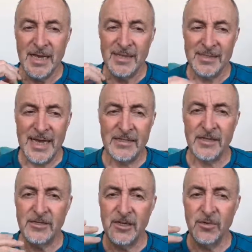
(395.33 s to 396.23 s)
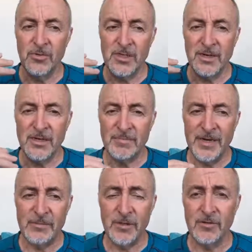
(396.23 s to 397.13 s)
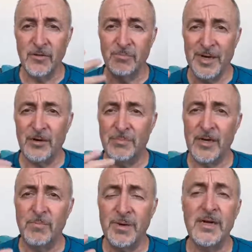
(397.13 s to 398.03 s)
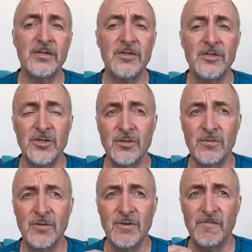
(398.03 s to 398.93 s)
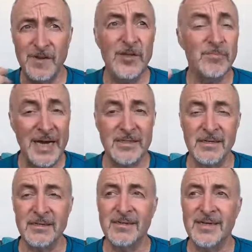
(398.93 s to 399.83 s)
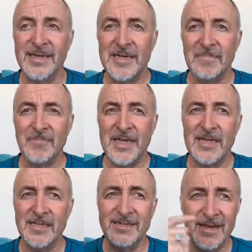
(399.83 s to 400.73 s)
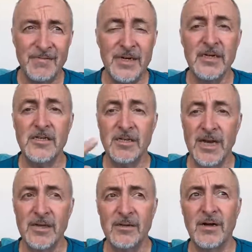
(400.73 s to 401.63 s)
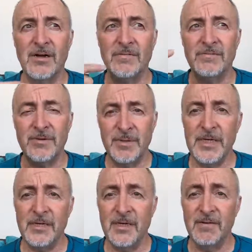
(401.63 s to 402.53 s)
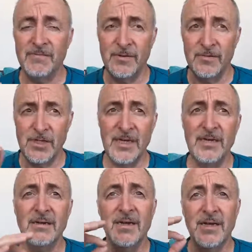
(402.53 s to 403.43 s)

That continual desire to make themselves look better and better and better, to, to feel better, is a never ending cycle of repeat. If you've seen,